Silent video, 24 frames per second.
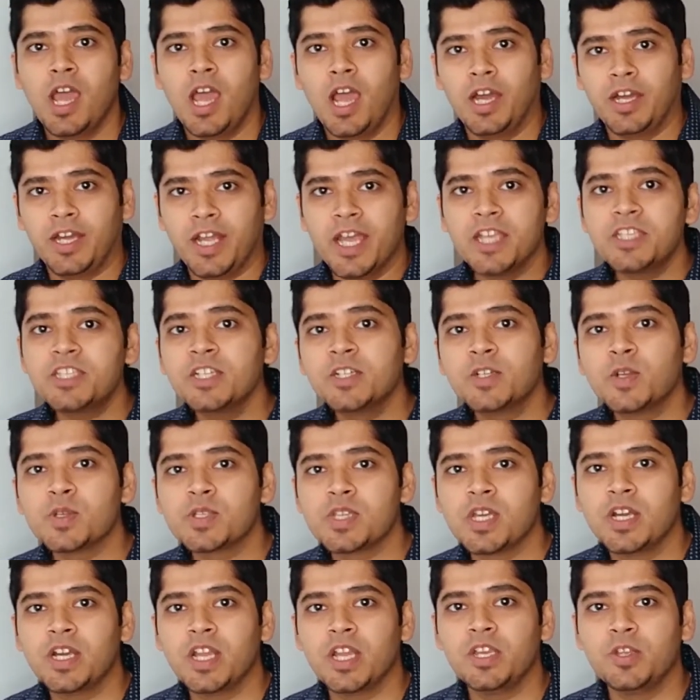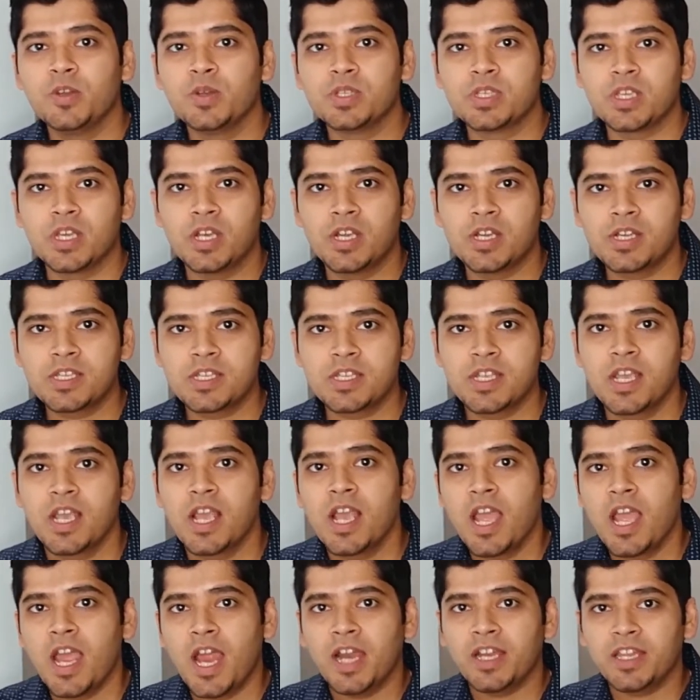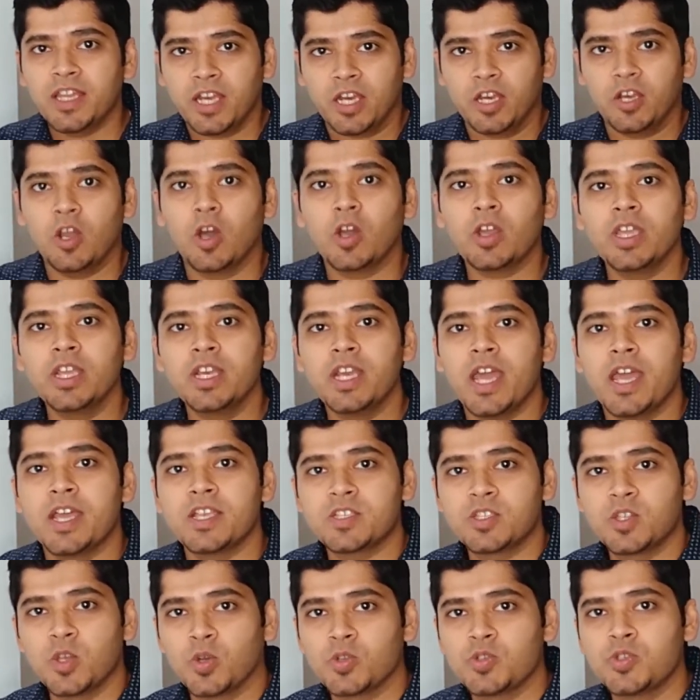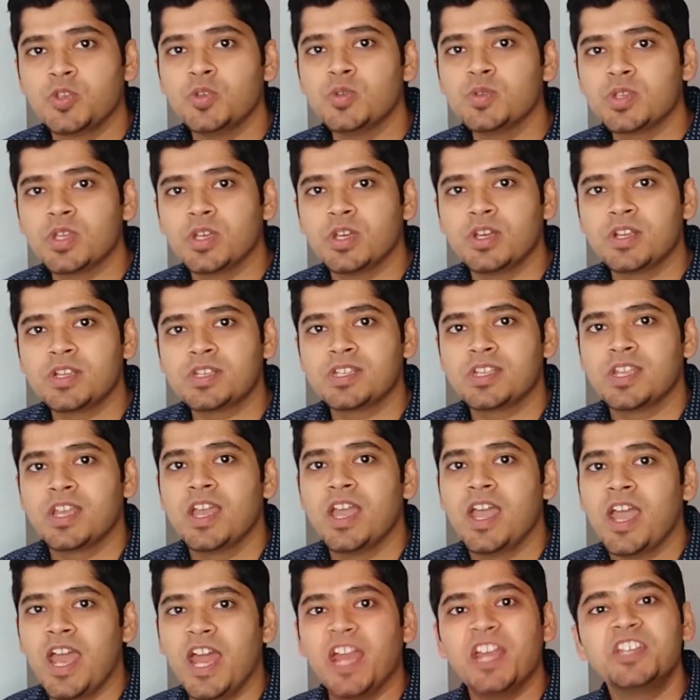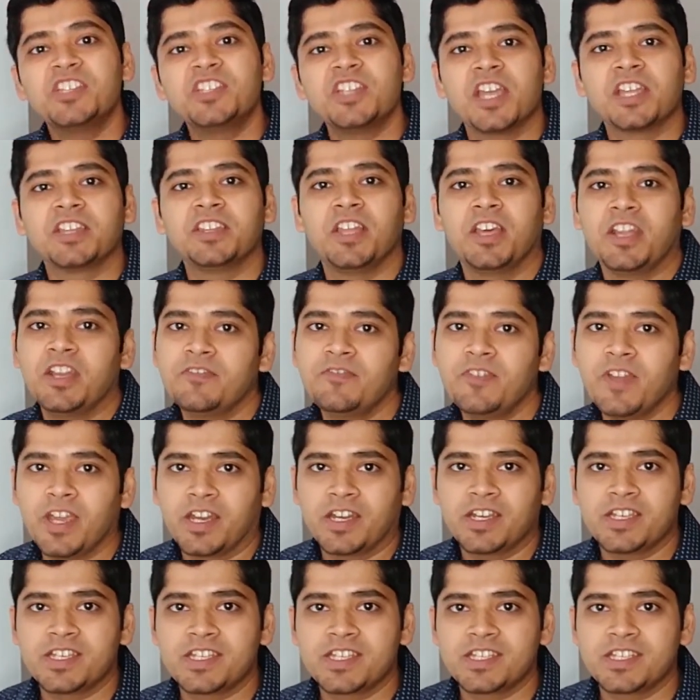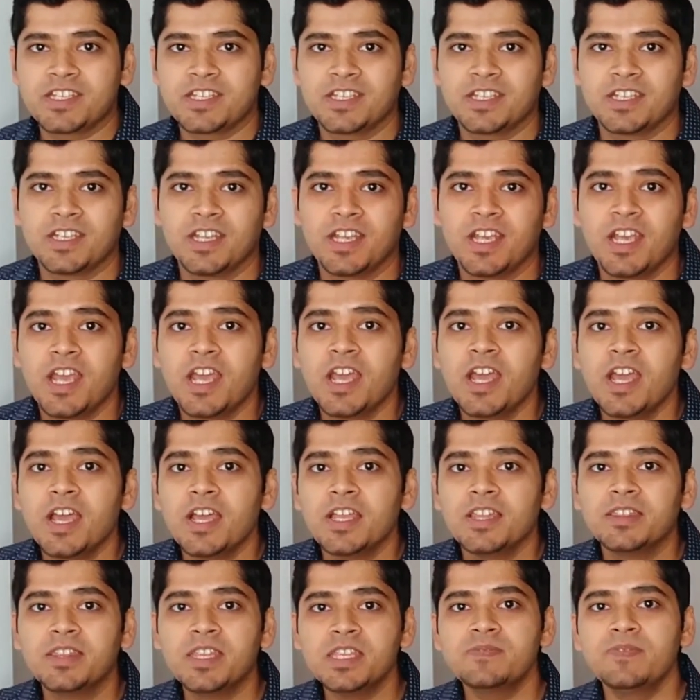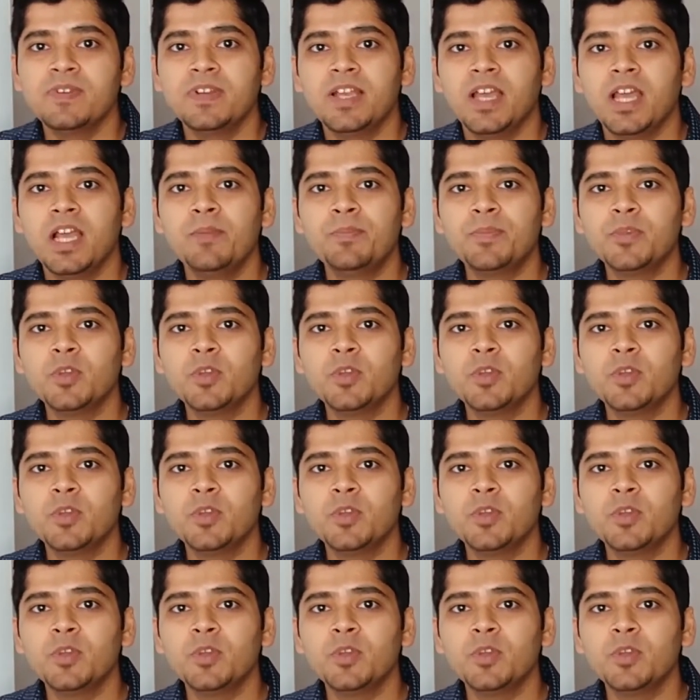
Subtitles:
attach it to certain users, and then log in as those users and check their effects. This will help